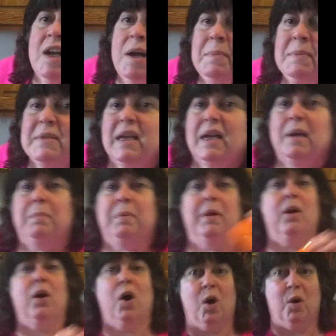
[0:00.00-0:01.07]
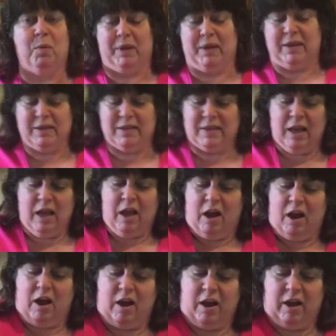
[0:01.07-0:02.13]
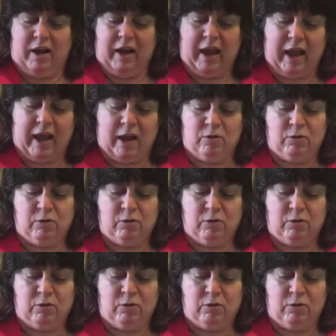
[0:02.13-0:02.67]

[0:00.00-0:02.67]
comes up always, on how